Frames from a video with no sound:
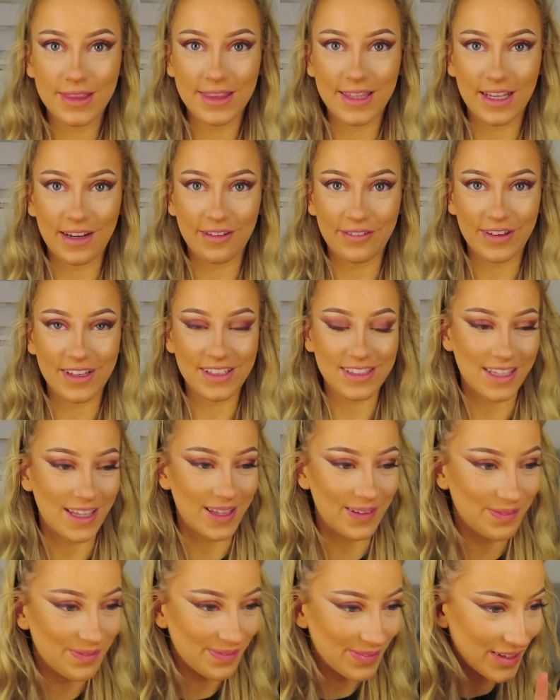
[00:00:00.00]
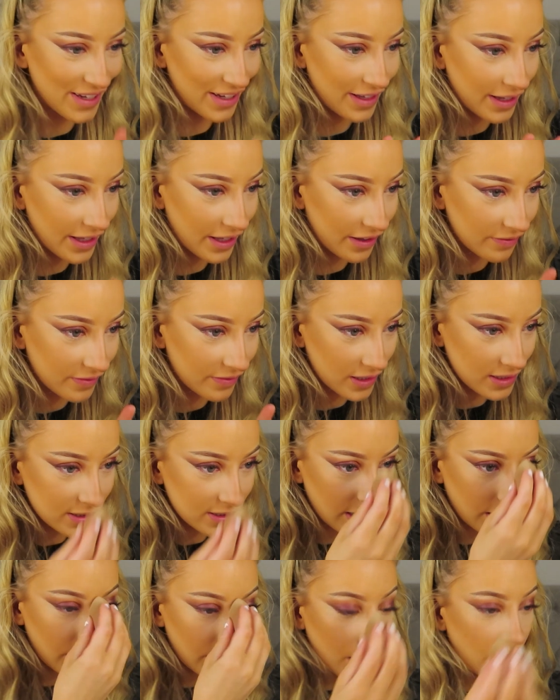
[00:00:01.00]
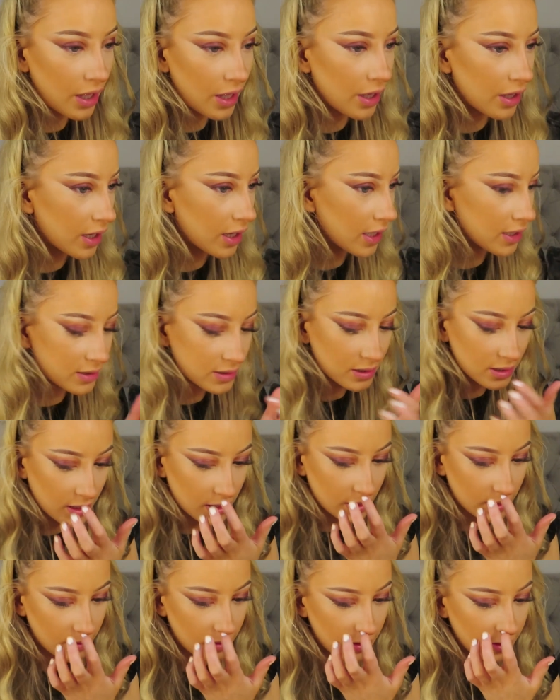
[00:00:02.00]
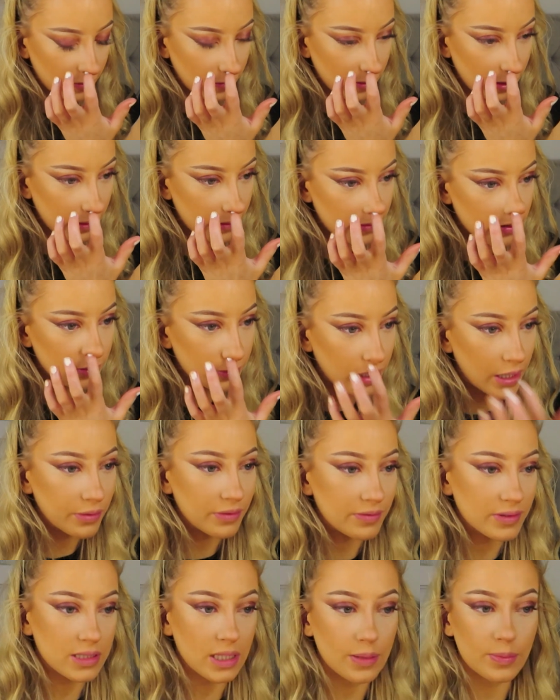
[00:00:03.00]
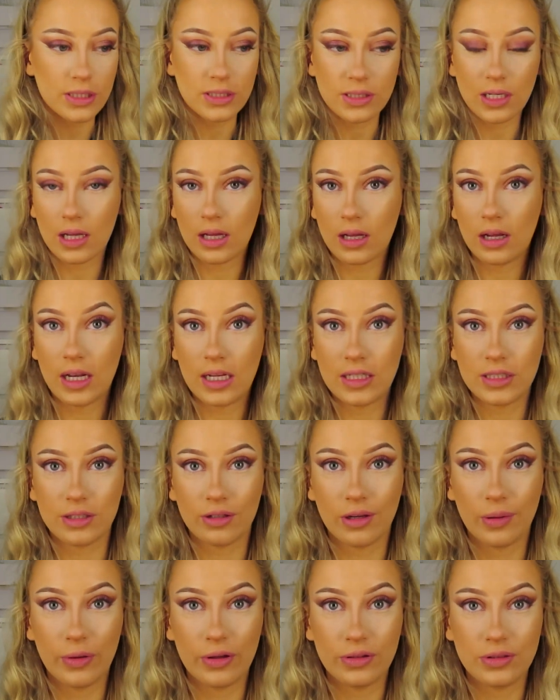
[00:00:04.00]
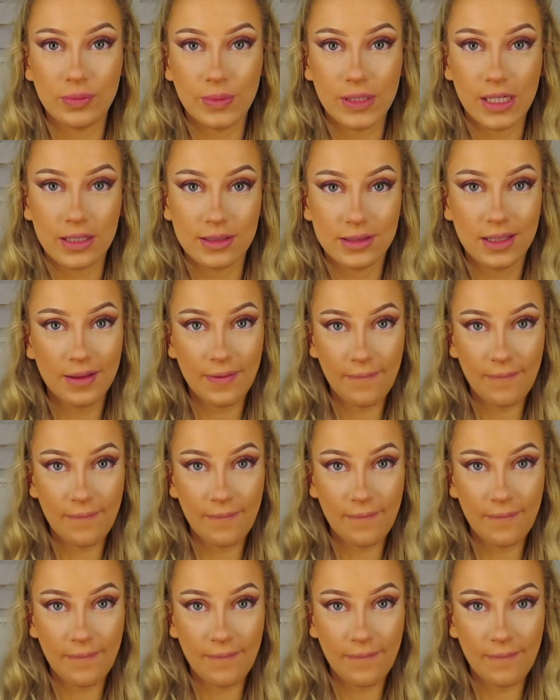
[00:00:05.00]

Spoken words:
I fucked it. Okay, so I think from that we've established I can't actually cream contour my nose.